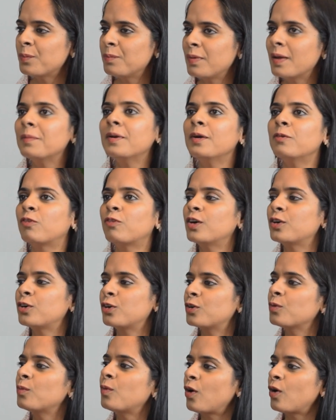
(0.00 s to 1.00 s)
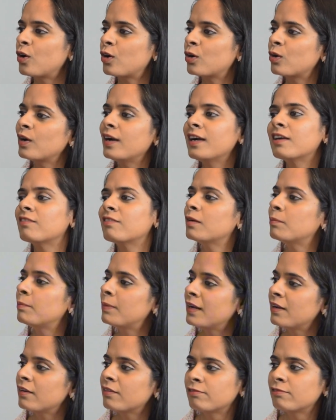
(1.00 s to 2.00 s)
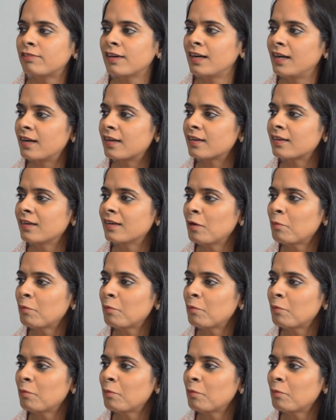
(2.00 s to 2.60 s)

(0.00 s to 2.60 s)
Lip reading: maybe for tomorrow it will be filled.